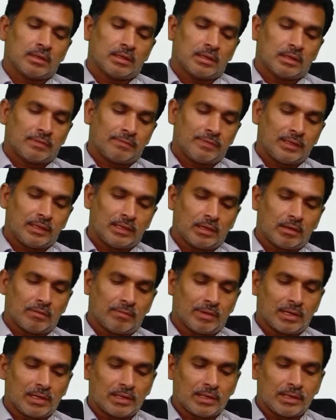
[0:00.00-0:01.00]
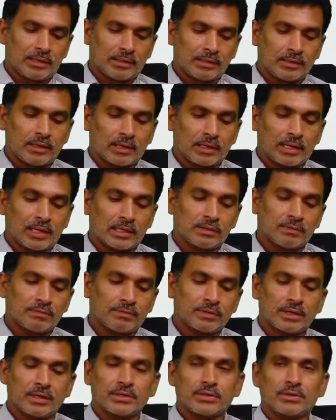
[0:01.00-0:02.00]
we evaluate the
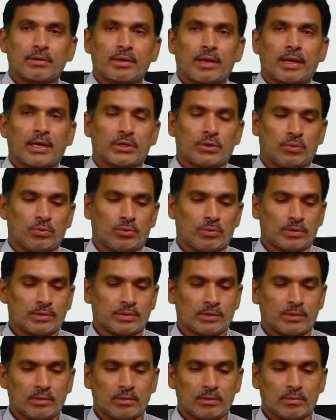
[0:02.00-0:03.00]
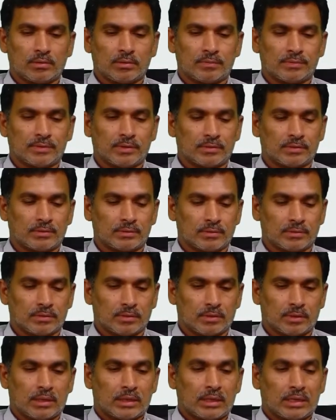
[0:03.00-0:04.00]
classification accuracy of this
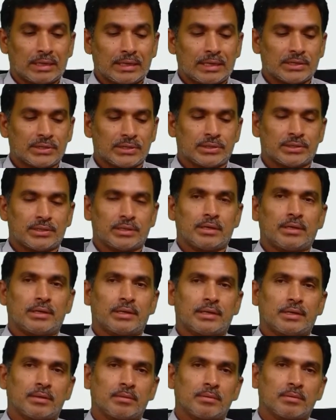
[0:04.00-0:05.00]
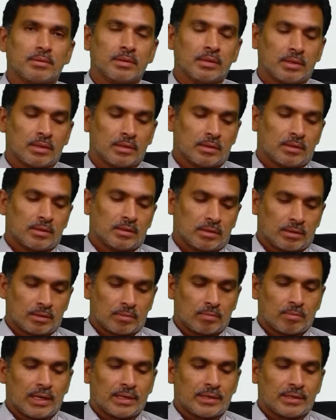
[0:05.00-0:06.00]
decision tree
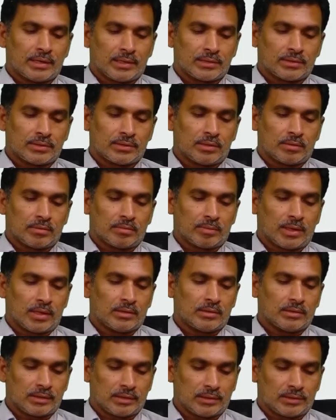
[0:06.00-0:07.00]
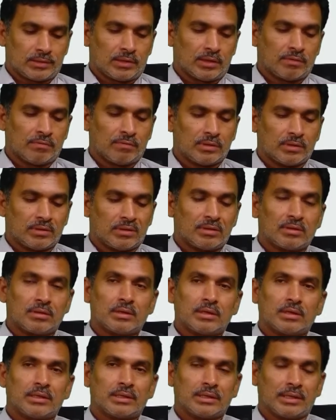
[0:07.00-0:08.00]
by testing with the
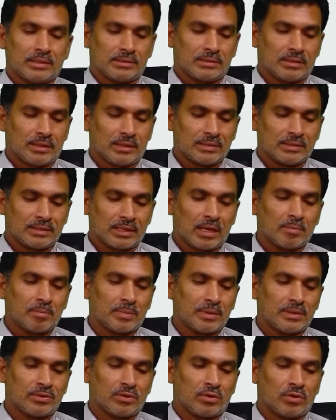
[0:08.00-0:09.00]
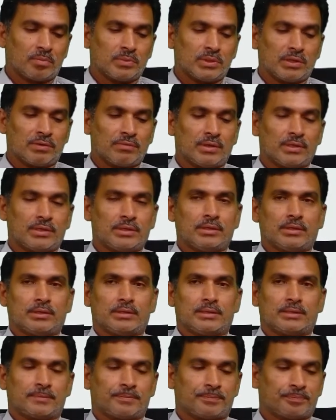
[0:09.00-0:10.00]
testing samples or observations.